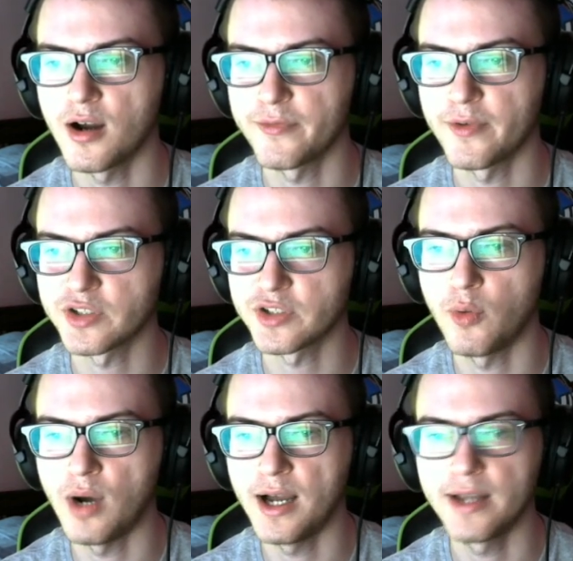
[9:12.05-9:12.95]
Our first
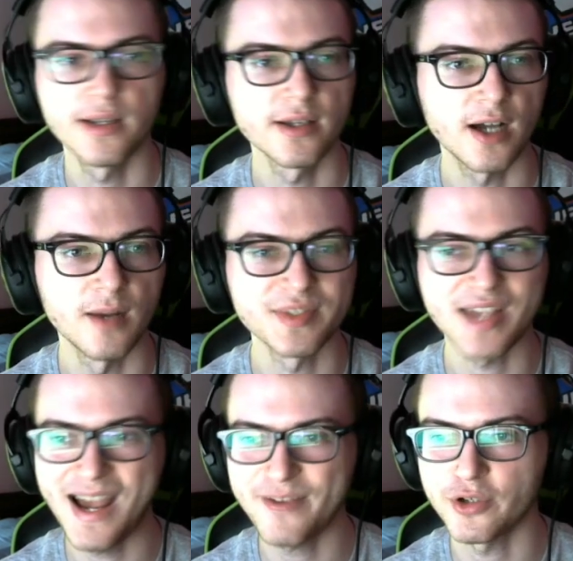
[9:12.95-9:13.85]
quad comes
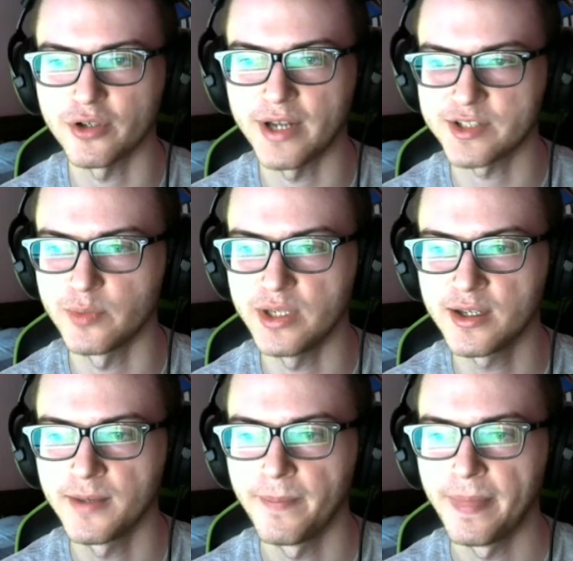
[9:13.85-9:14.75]
after next week.